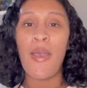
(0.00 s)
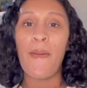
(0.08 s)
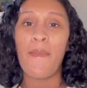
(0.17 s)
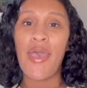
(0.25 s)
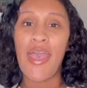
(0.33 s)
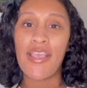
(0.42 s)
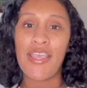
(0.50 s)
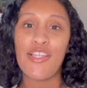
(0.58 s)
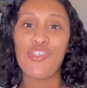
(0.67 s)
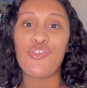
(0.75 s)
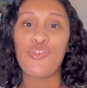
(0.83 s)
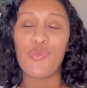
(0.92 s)
back
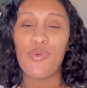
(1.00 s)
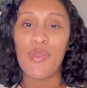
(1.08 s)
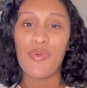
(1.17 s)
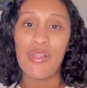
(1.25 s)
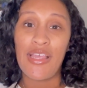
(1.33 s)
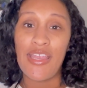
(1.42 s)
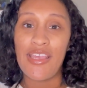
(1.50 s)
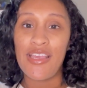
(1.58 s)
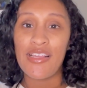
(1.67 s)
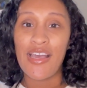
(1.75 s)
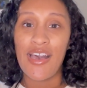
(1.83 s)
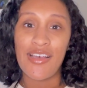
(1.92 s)
into doing
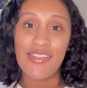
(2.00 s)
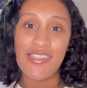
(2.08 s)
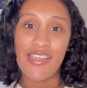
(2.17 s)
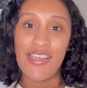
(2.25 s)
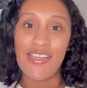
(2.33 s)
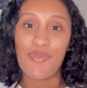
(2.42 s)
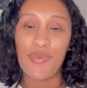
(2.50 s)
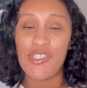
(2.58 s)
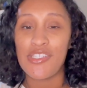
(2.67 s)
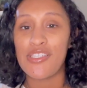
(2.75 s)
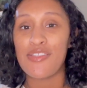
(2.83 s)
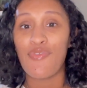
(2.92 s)
related content, which
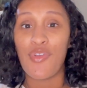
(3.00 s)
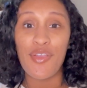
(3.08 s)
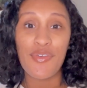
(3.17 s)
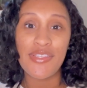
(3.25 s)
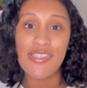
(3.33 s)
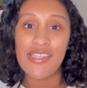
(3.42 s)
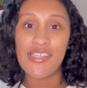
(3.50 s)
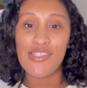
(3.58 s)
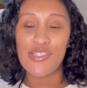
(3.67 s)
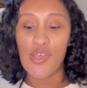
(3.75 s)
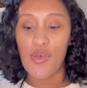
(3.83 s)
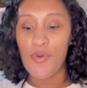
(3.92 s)
is fragrances.
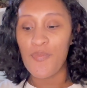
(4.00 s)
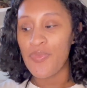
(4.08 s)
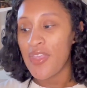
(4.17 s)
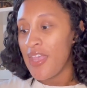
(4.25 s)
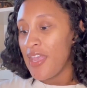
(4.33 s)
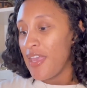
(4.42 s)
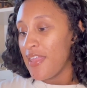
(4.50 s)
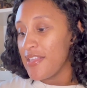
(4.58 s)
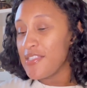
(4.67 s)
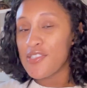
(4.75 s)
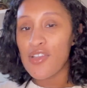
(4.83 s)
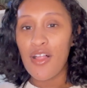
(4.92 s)
So
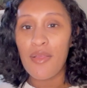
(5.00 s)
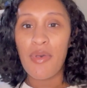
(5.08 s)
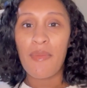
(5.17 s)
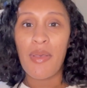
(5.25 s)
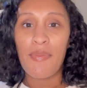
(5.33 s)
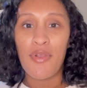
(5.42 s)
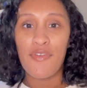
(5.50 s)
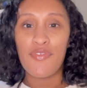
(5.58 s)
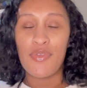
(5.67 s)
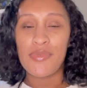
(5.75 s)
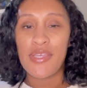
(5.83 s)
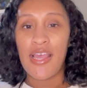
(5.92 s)
this is all about my
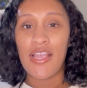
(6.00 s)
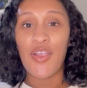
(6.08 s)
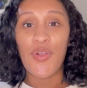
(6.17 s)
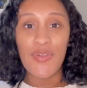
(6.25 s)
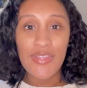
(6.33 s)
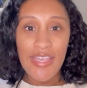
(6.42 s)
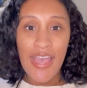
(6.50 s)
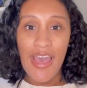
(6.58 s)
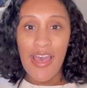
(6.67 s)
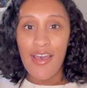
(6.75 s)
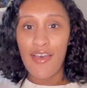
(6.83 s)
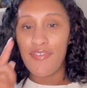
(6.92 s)
perfumes that I currently
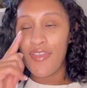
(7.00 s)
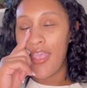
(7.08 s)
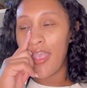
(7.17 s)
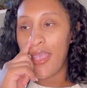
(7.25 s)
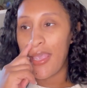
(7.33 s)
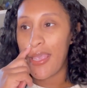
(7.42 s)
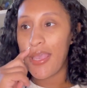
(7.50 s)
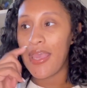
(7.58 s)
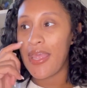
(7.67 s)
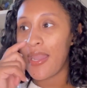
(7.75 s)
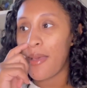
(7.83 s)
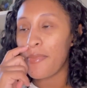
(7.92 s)
have,
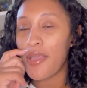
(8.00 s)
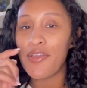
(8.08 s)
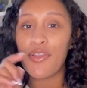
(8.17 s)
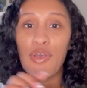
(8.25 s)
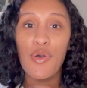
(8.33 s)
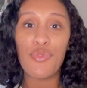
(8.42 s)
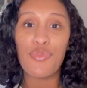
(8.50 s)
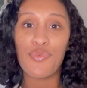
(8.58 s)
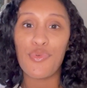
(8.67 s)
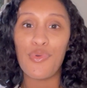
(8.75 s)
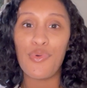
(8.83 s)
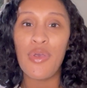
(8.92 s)
and I'm not going to go
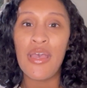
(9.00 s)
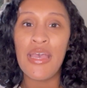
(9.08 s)
through